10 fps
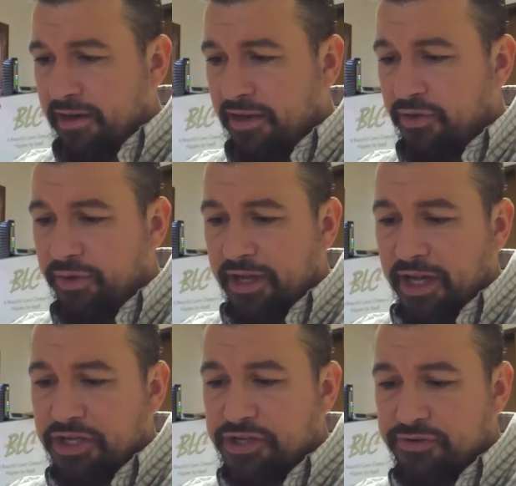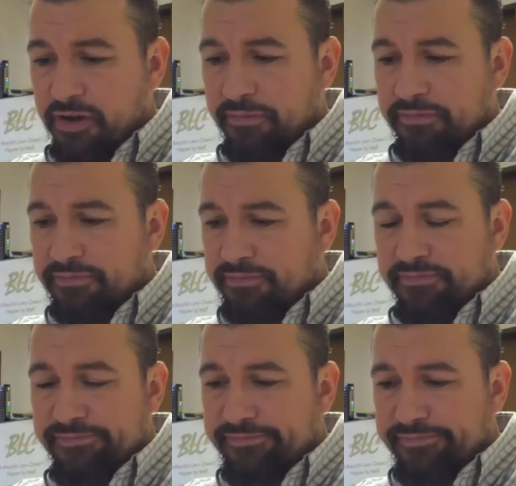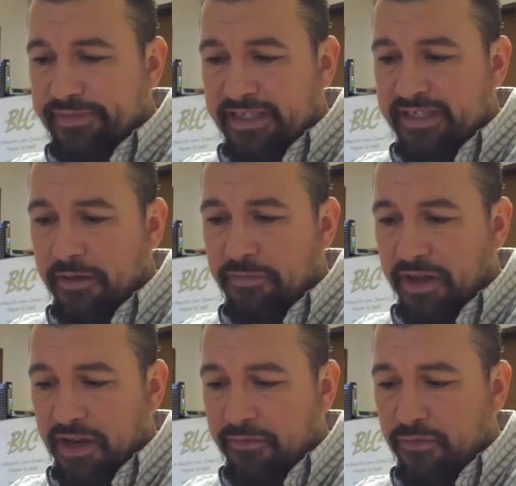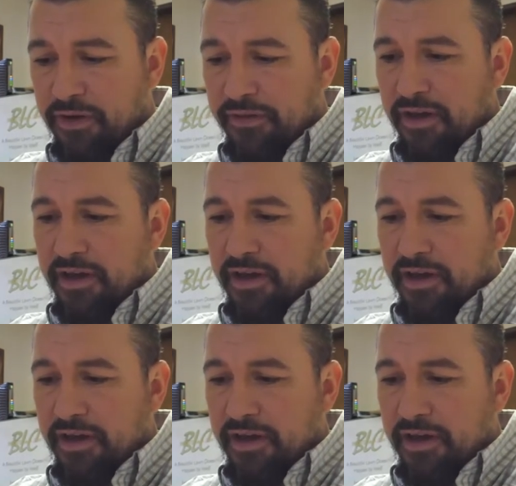and doing each trip as something different.